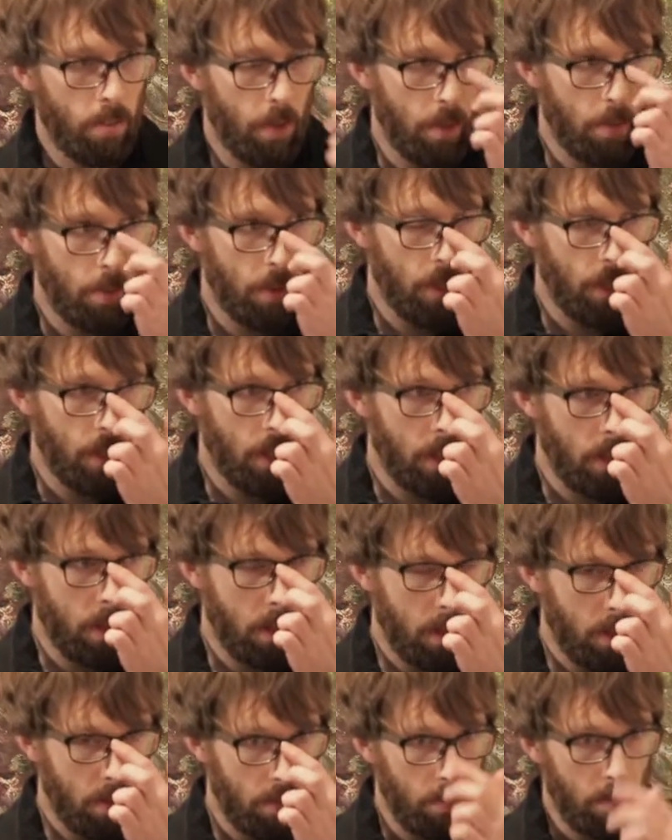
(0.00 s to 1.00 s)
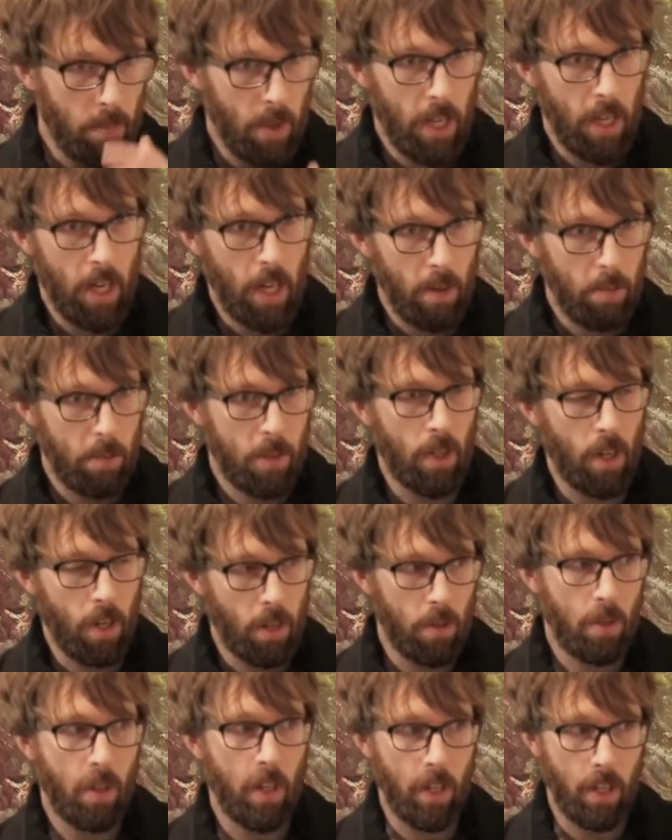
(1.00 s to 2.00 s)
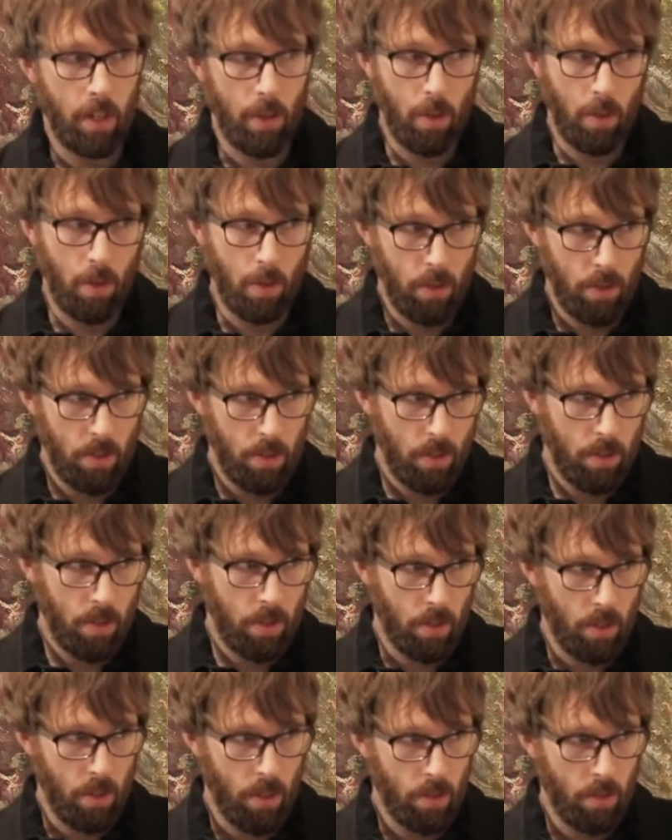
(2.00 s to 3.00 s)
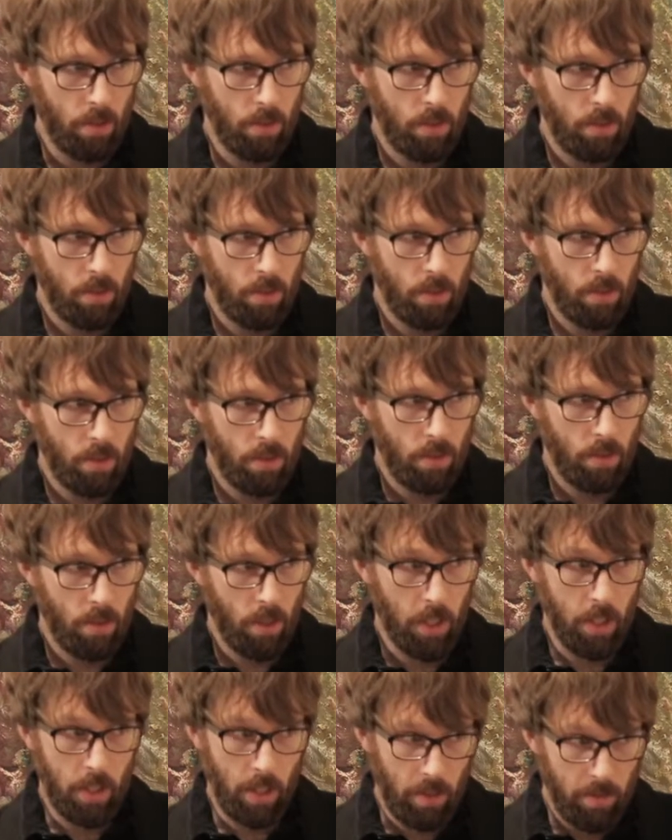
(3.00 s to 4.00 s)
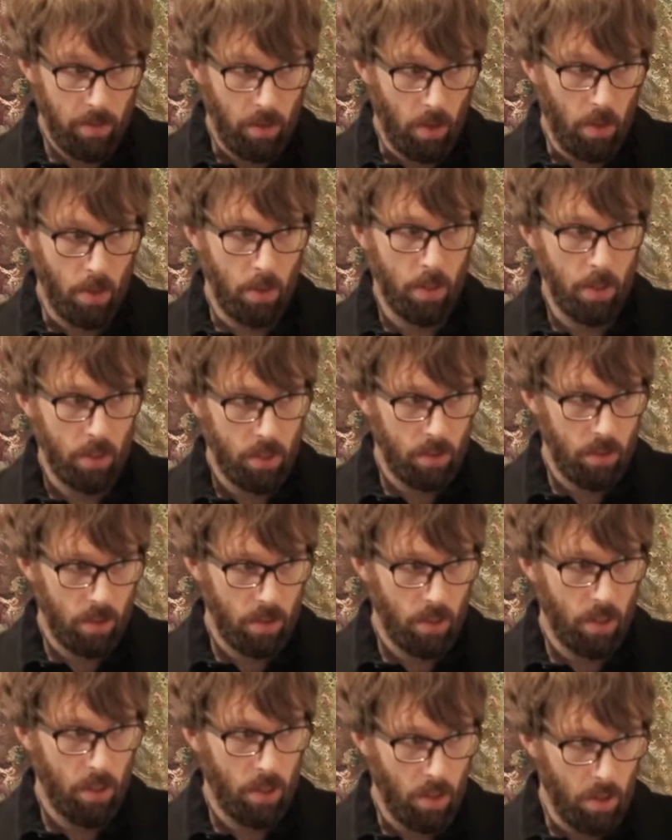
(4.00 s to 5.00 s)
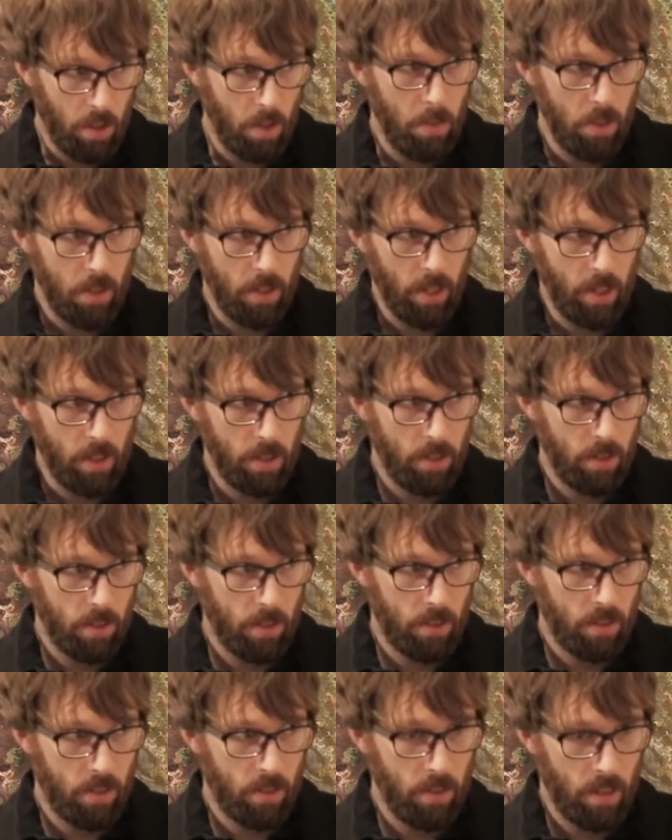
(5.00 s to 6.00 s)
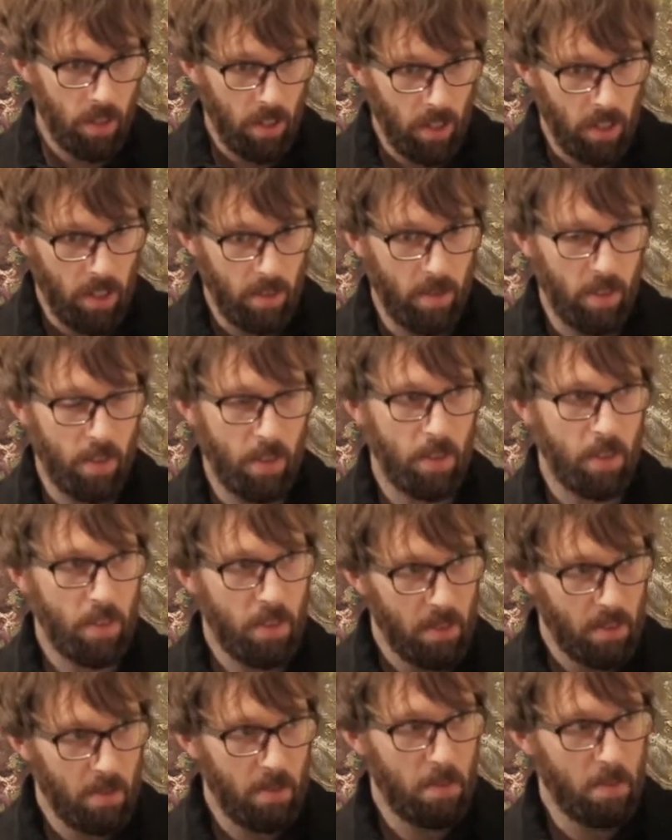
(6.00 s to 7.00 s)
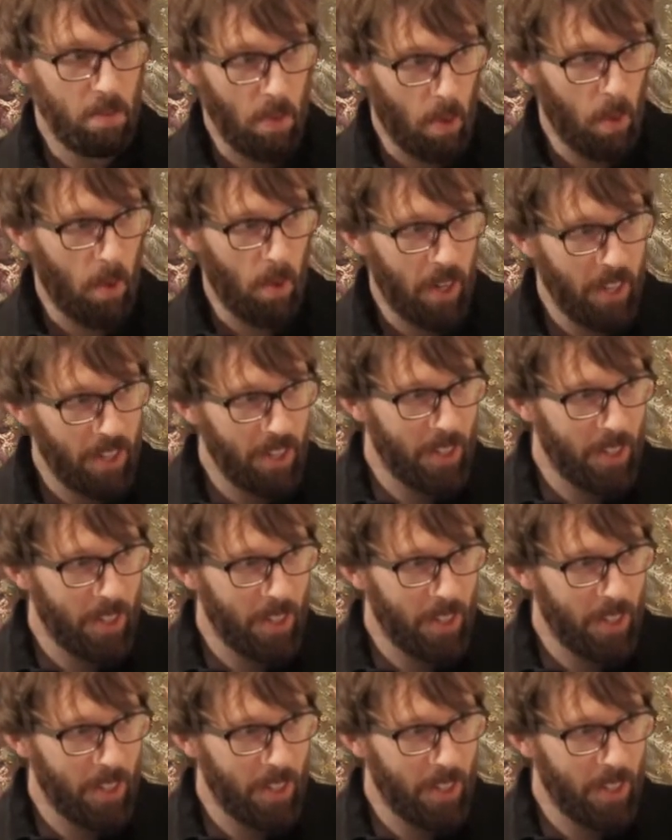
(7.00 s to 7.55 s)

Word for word: my opinion, made absolutely yours. You know, like you have to own it 100% and even more.